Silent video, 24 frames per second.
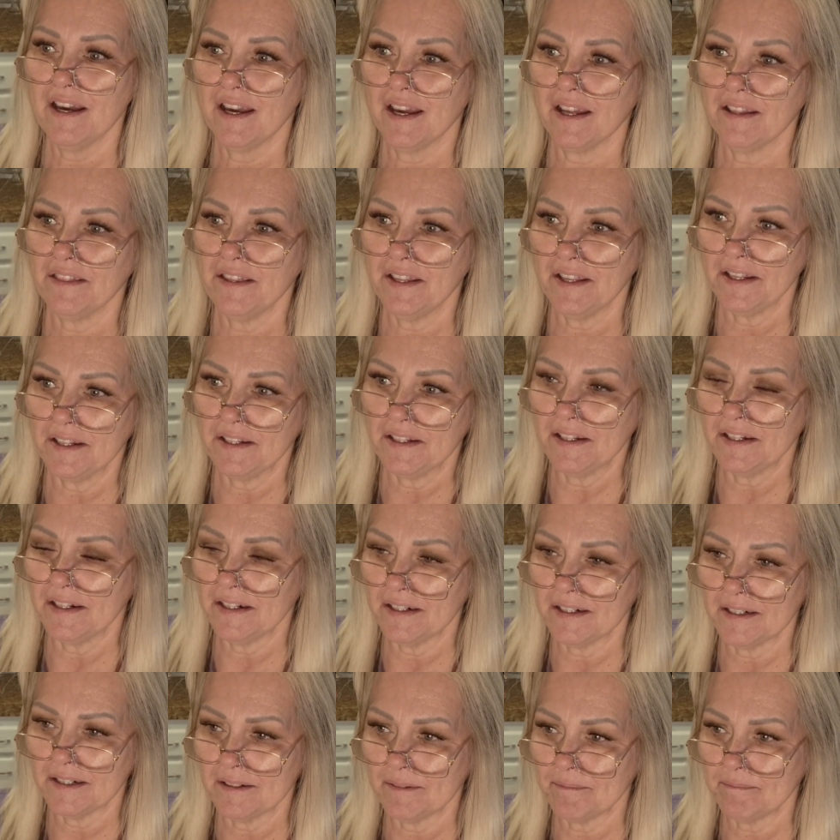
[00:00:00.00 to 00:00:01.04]
And then,
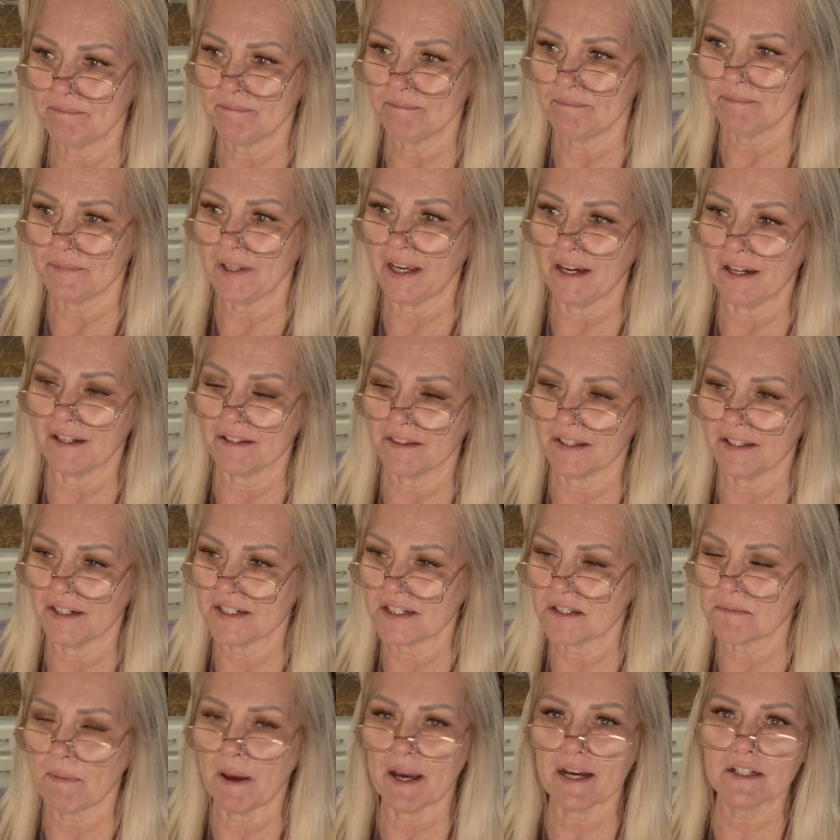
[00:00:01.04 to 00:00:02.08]
then
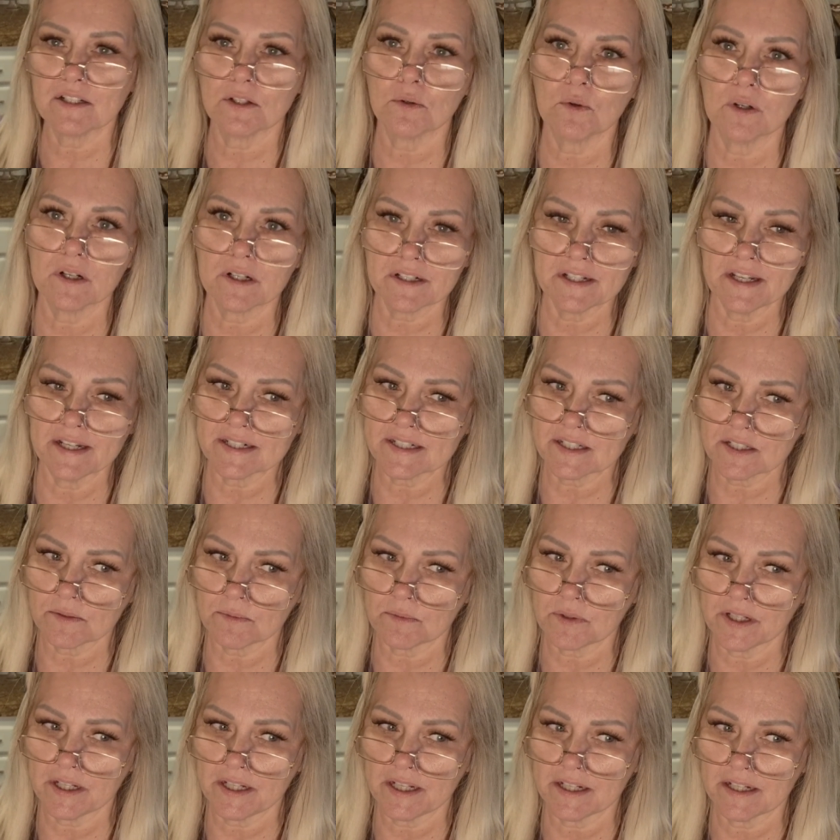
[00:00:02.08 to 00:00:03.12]
it's back to work next
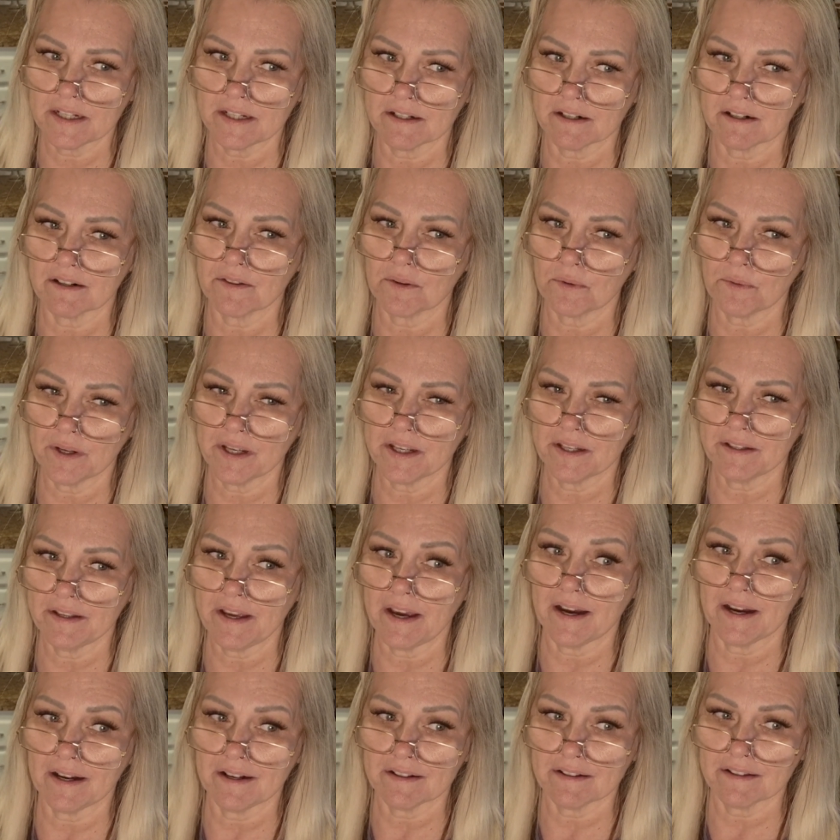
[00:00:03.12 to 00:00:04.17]
week
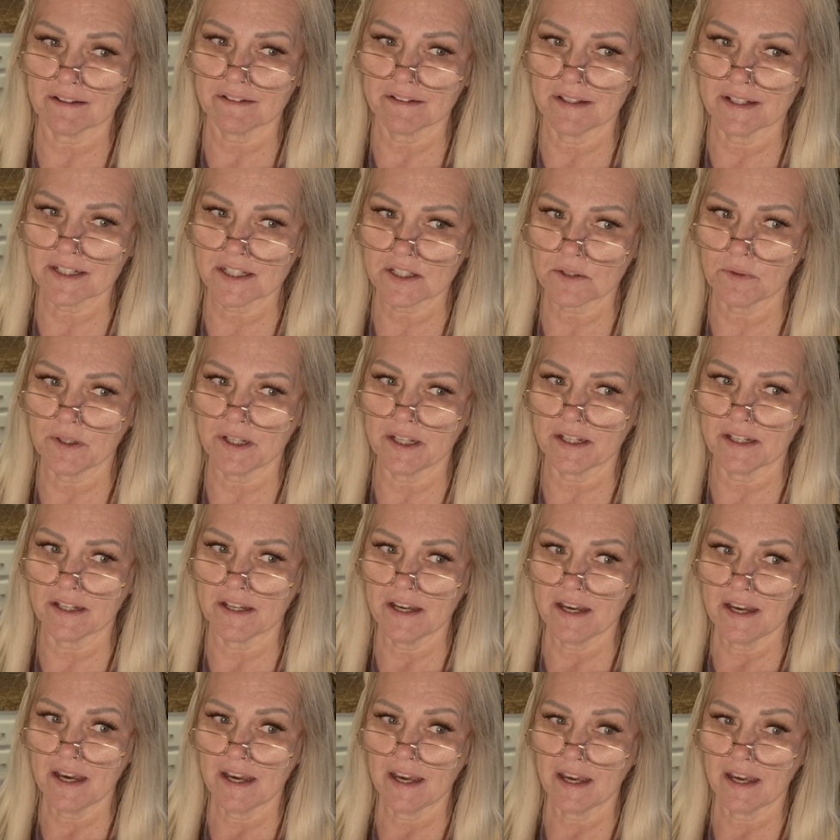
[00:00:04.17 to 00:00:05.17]
next week.